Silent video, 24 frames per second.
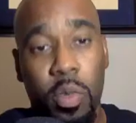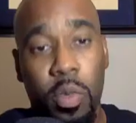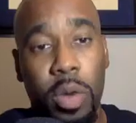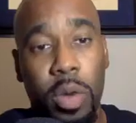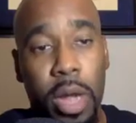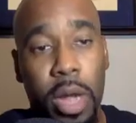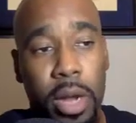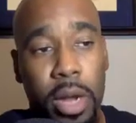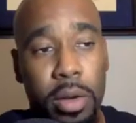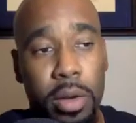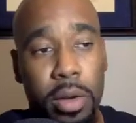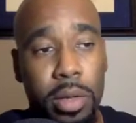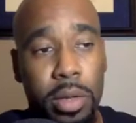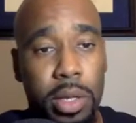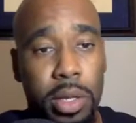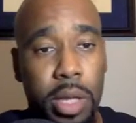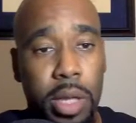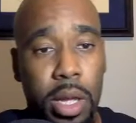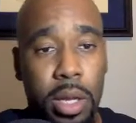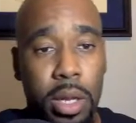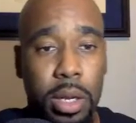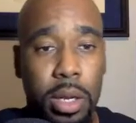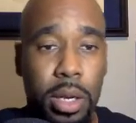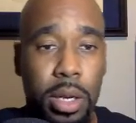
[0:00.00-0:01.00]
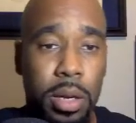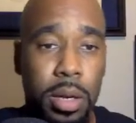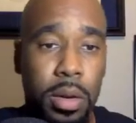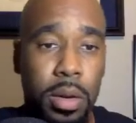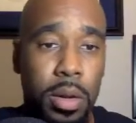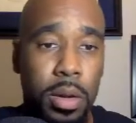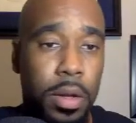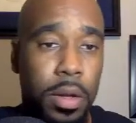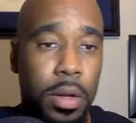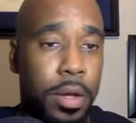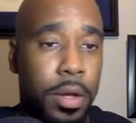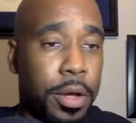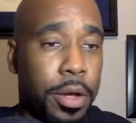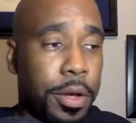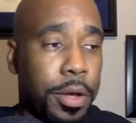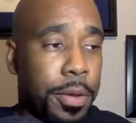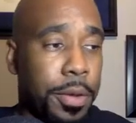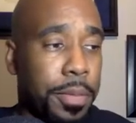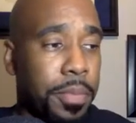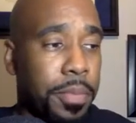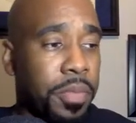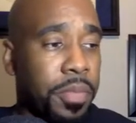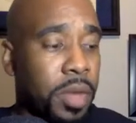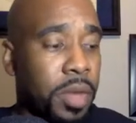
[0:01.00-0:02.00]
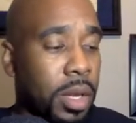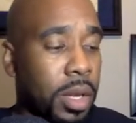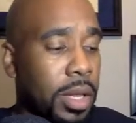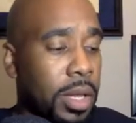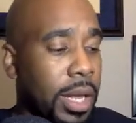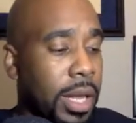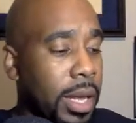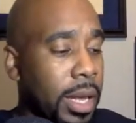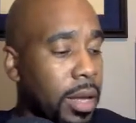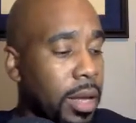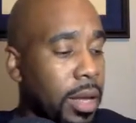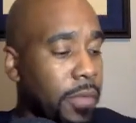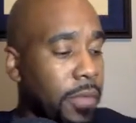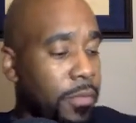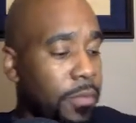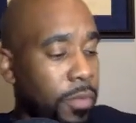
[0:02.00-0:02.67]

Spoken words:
what I understand. Like